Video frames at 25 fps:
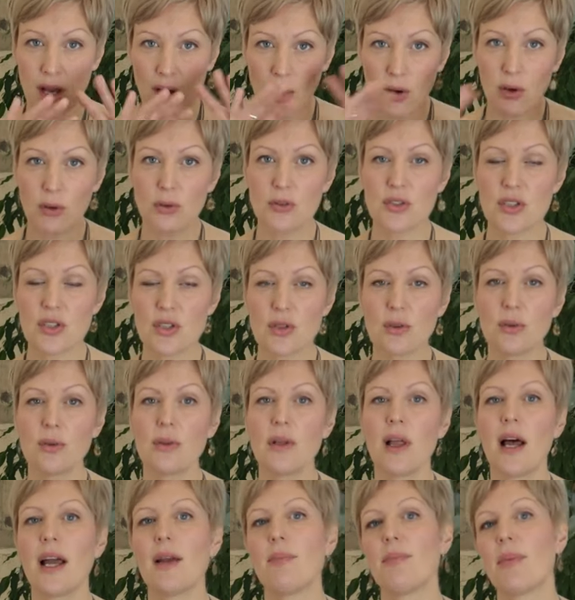old school
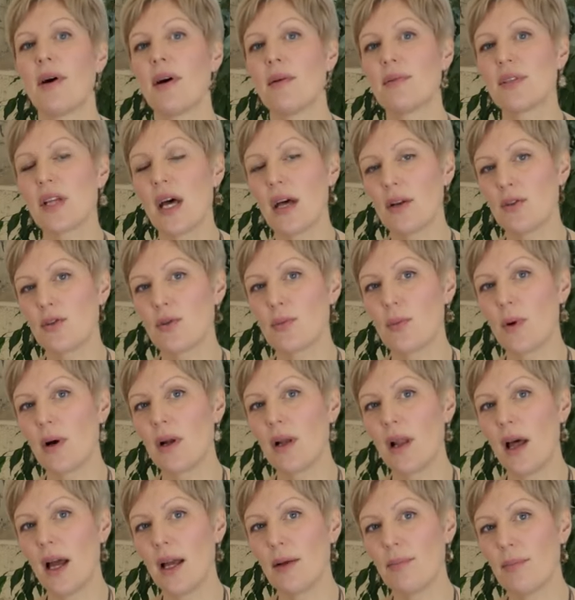light bulbs, 100
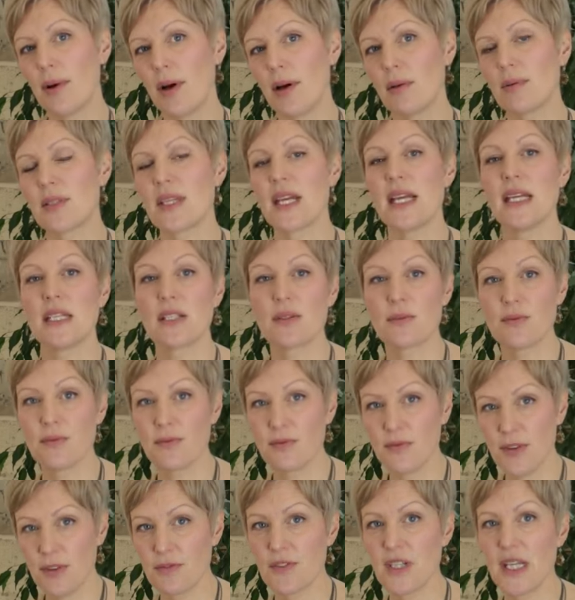watt light bulbs is
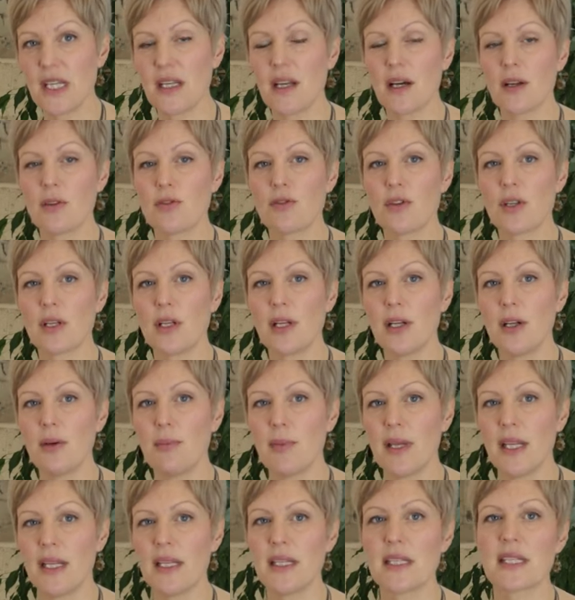1500
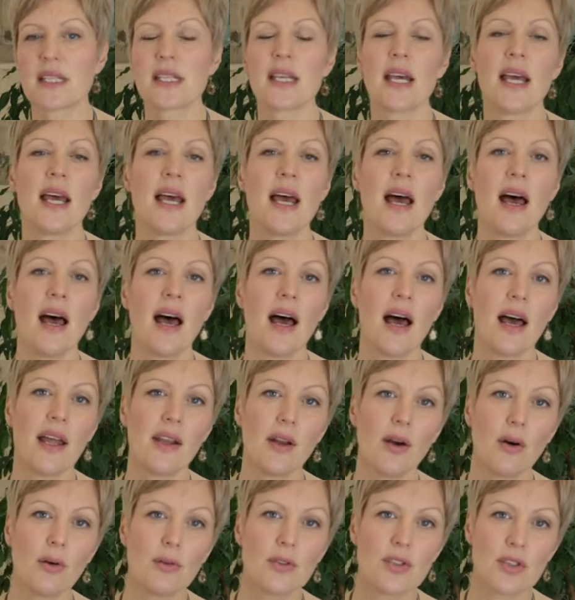lumens.
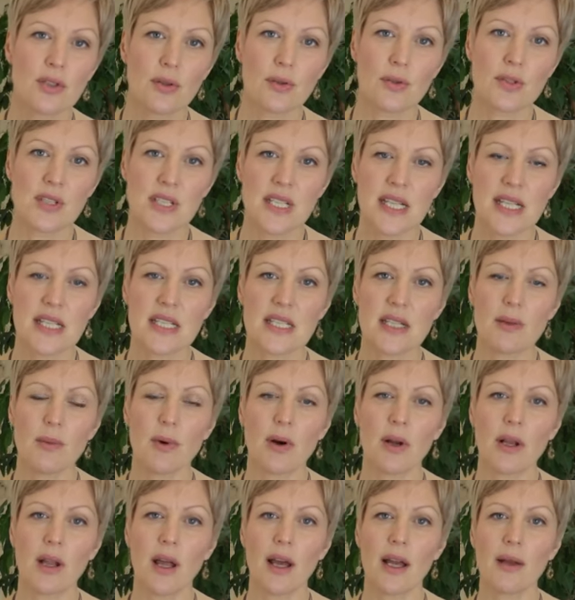An old school 60
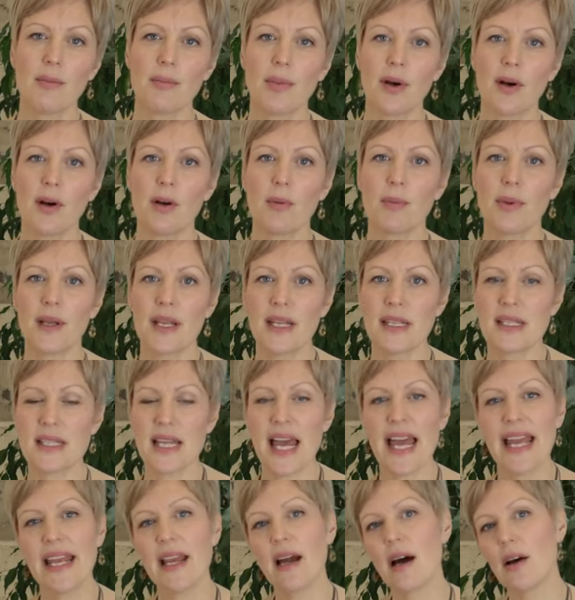watt light bulb is
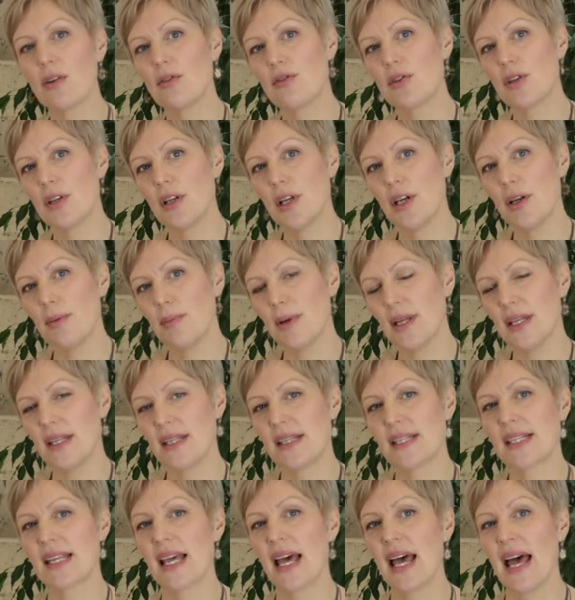800
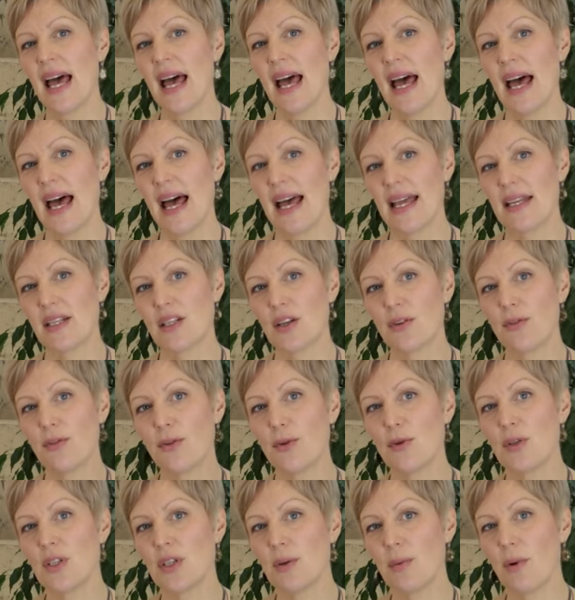lumens, and a
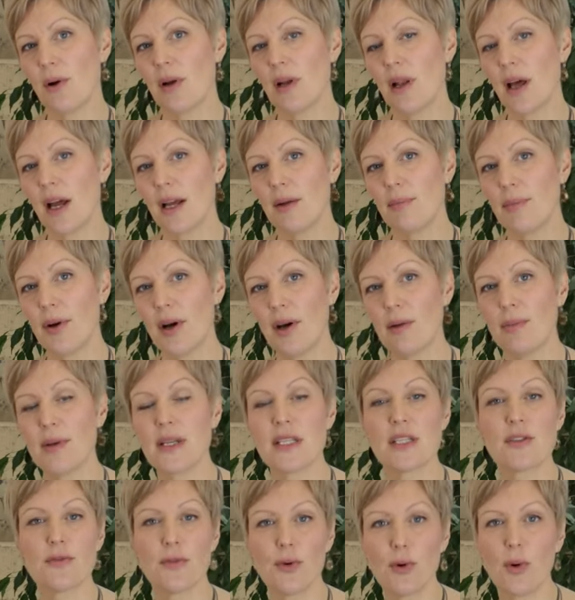40 watt light bulb
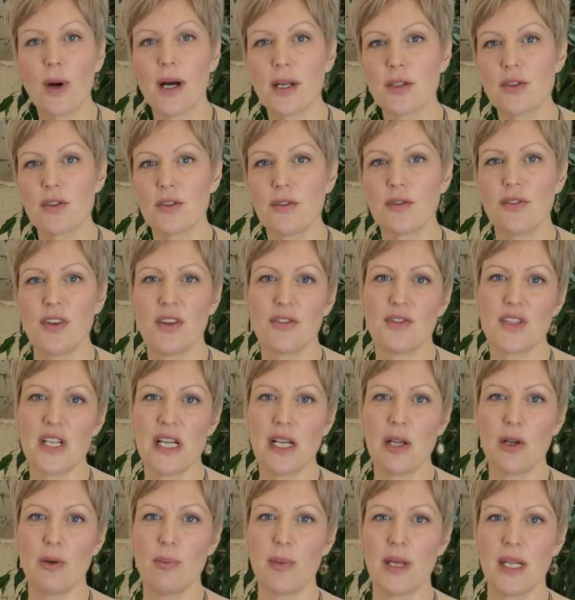is 450
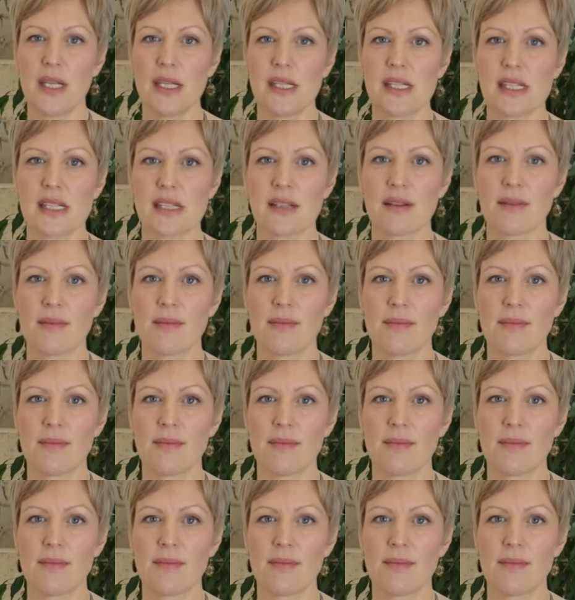lumens.